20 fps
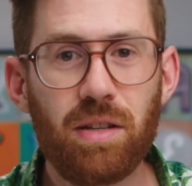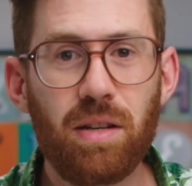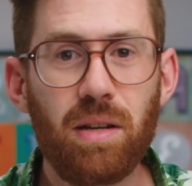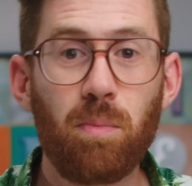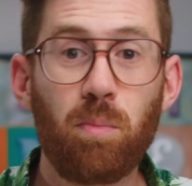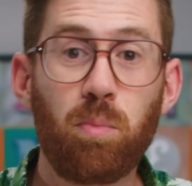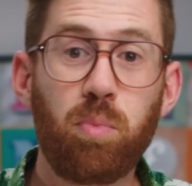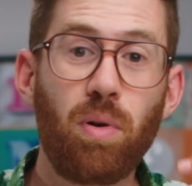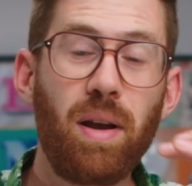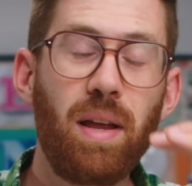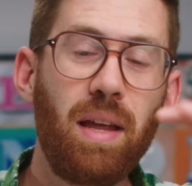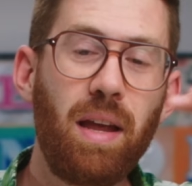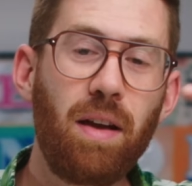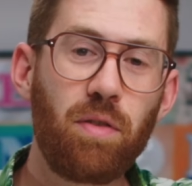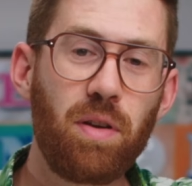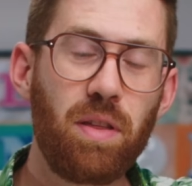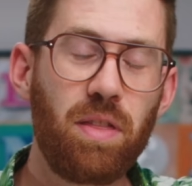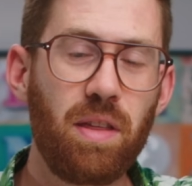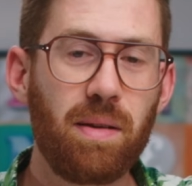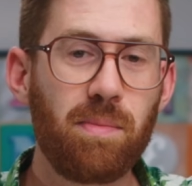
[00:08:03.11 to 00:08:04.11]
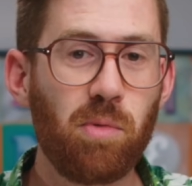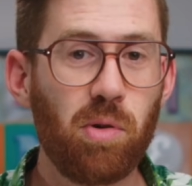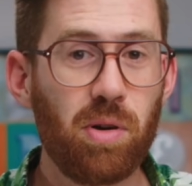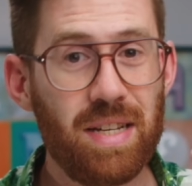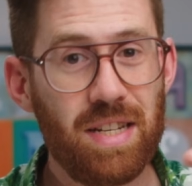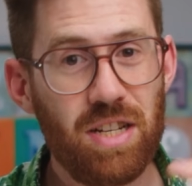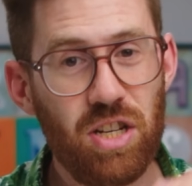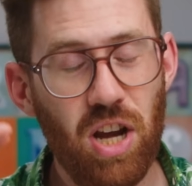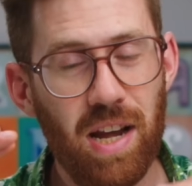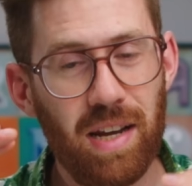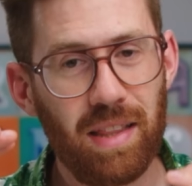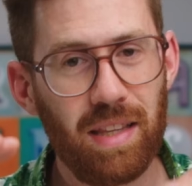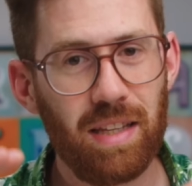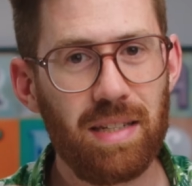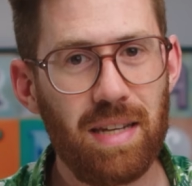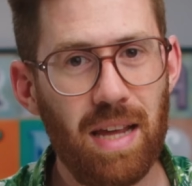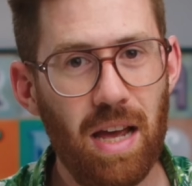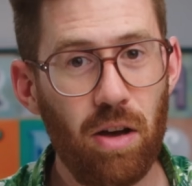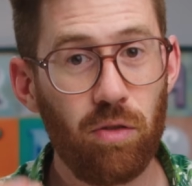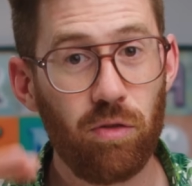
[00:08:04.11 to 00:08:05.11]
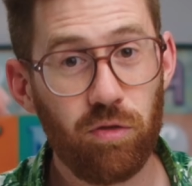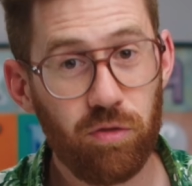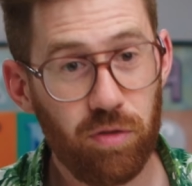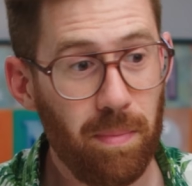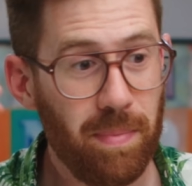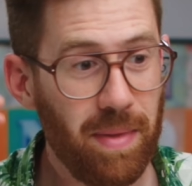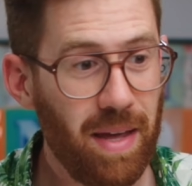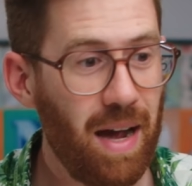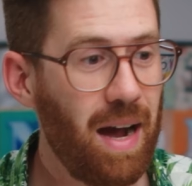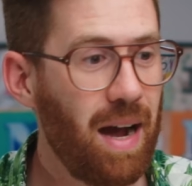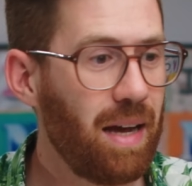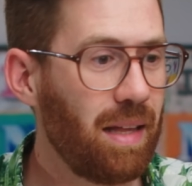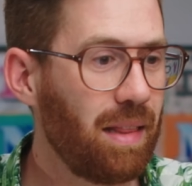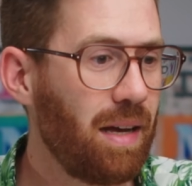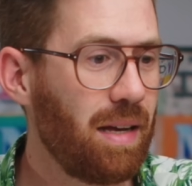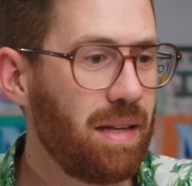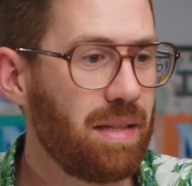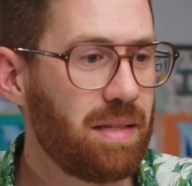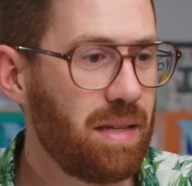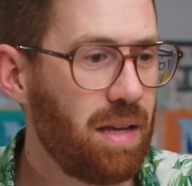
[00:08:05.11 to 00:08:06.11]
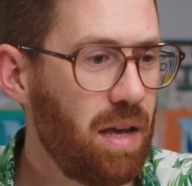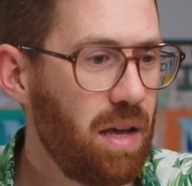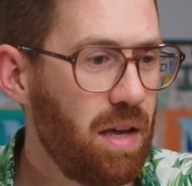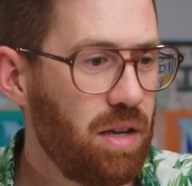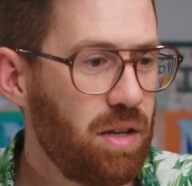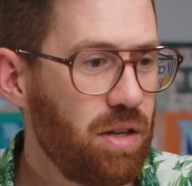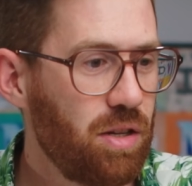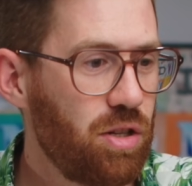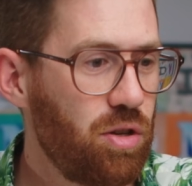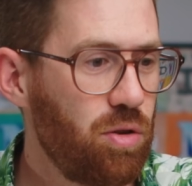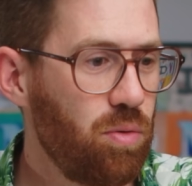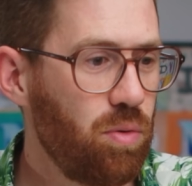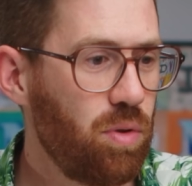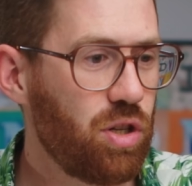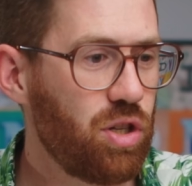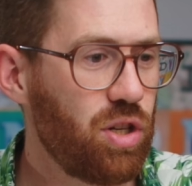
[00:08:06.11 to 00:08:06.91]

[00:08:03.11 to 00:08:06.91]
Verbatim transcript: going to bring everything more gently down from the highlights to the